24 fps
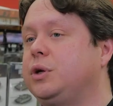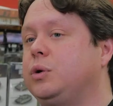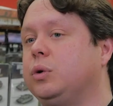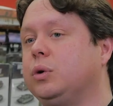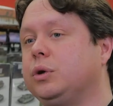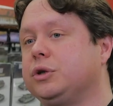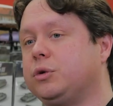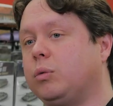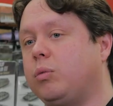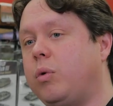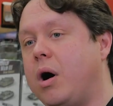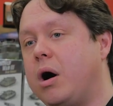
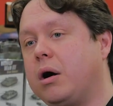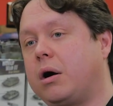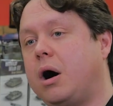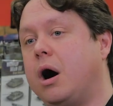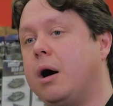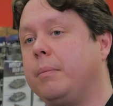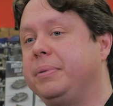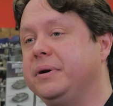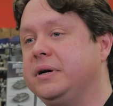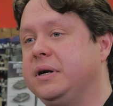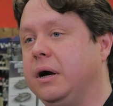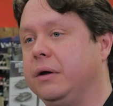cool to walk
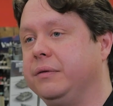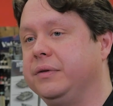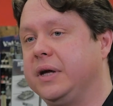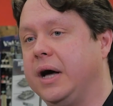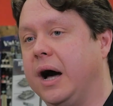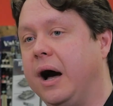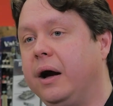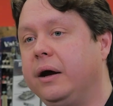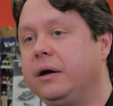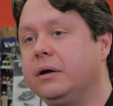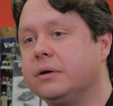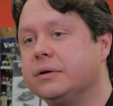up and down the
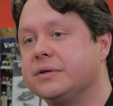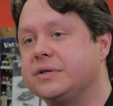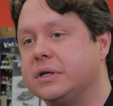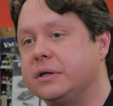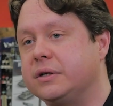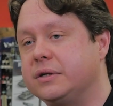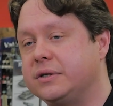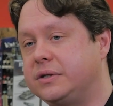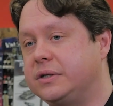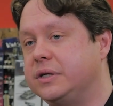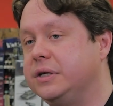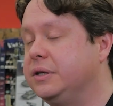aisles and
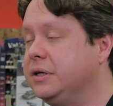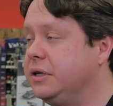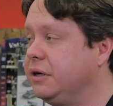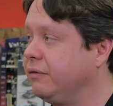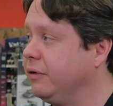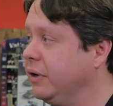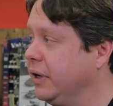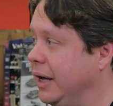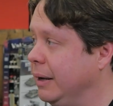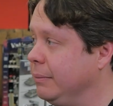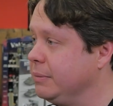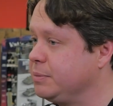to see the
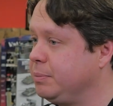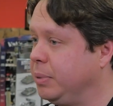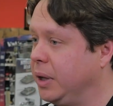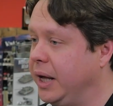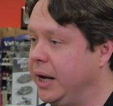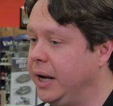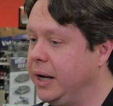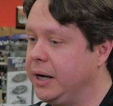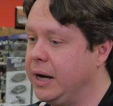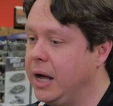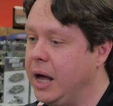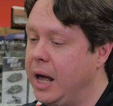different games
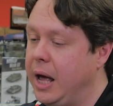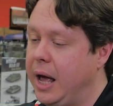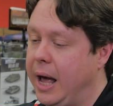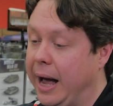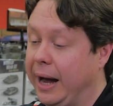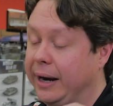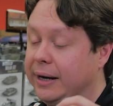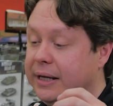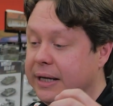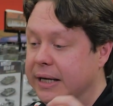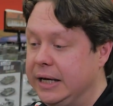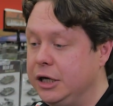played.
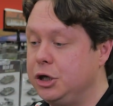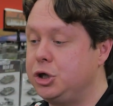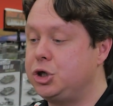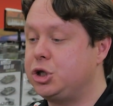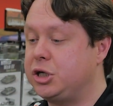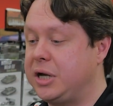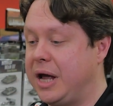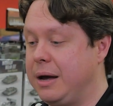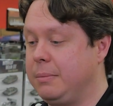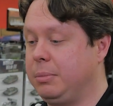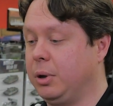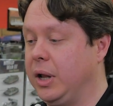And each
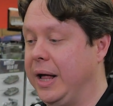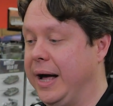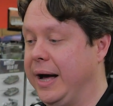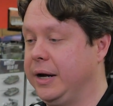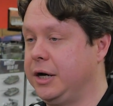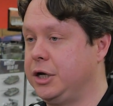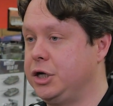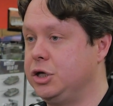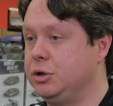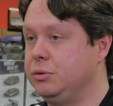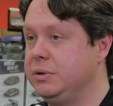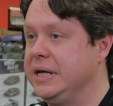table had
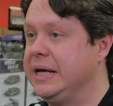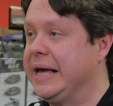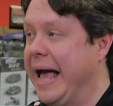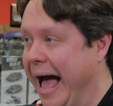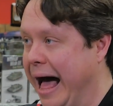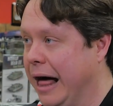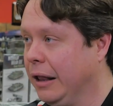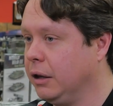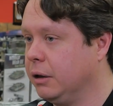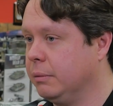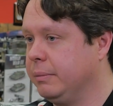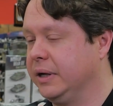a unique
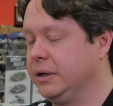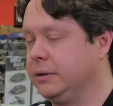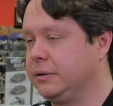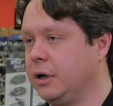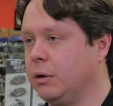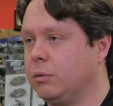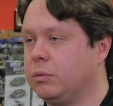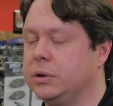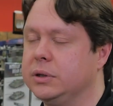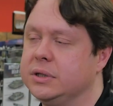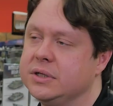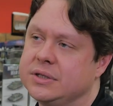element.
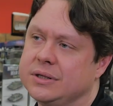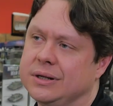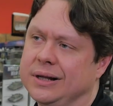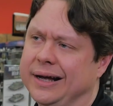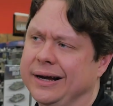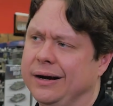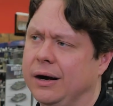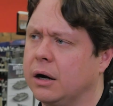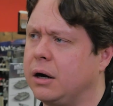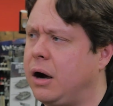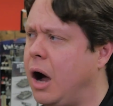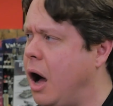There was
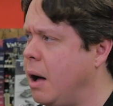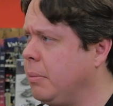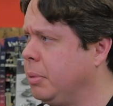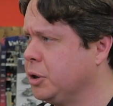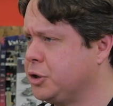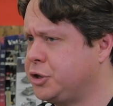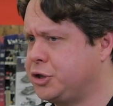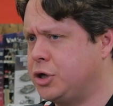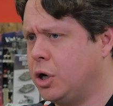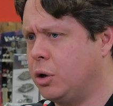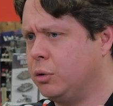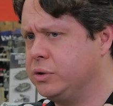like a
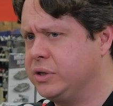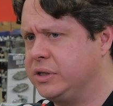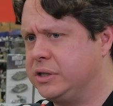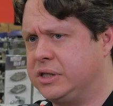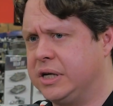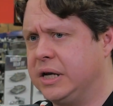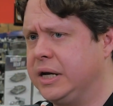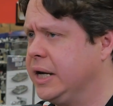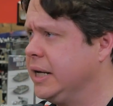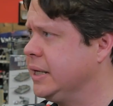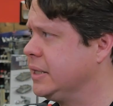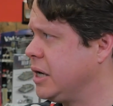cobblestone
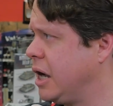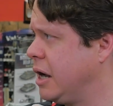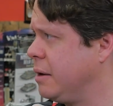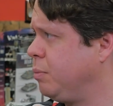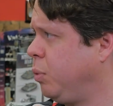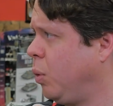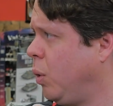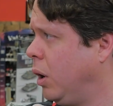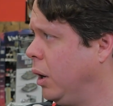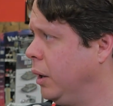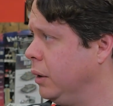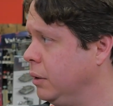city type
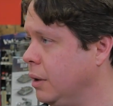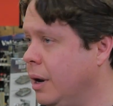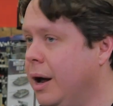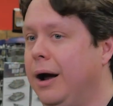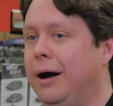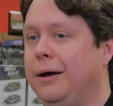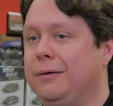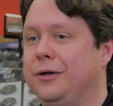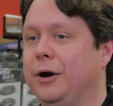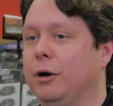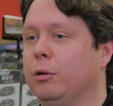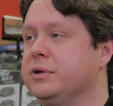one.
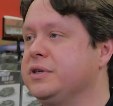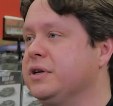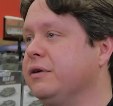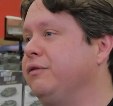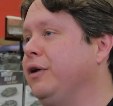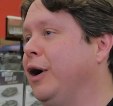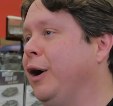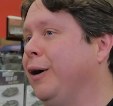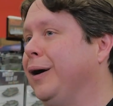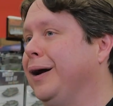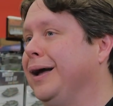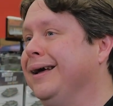There was a
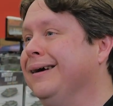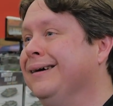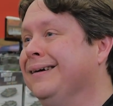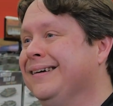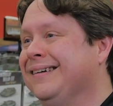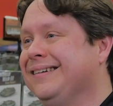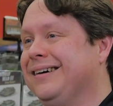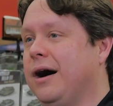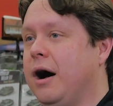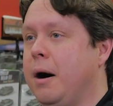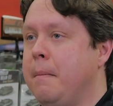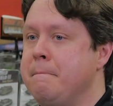very
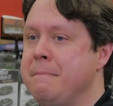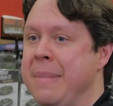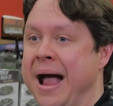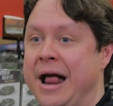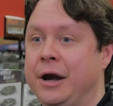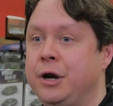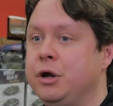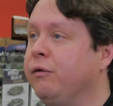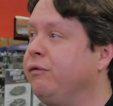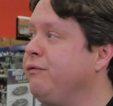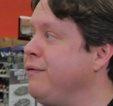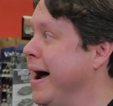
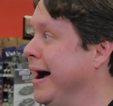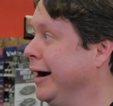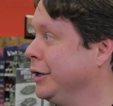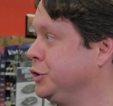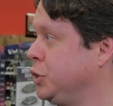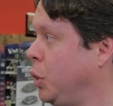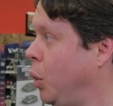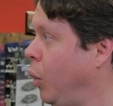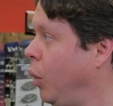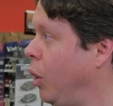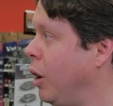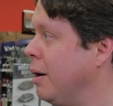
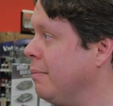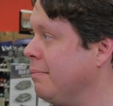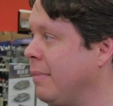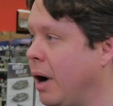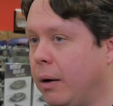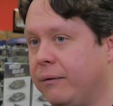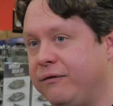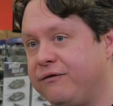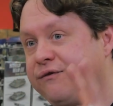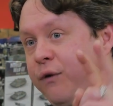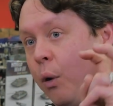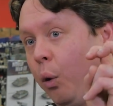
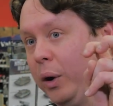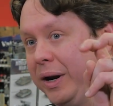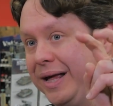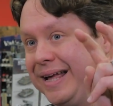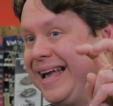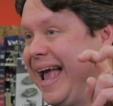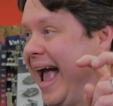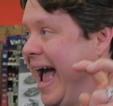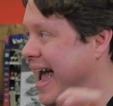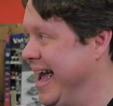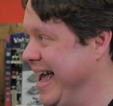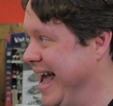Manufactorum
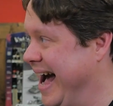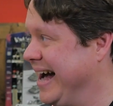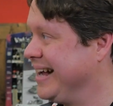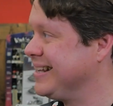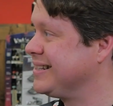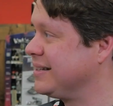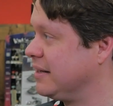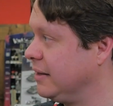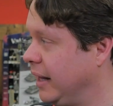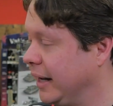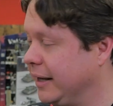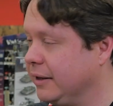
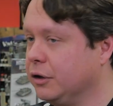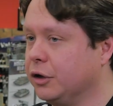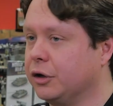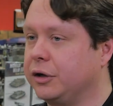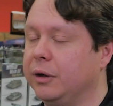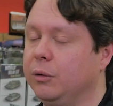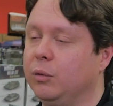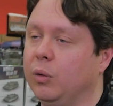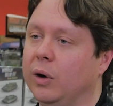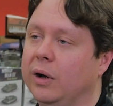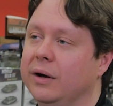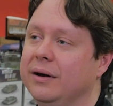40k-esque like
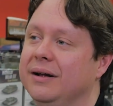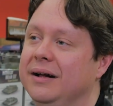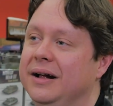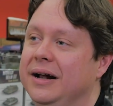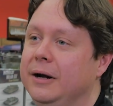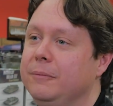looking one.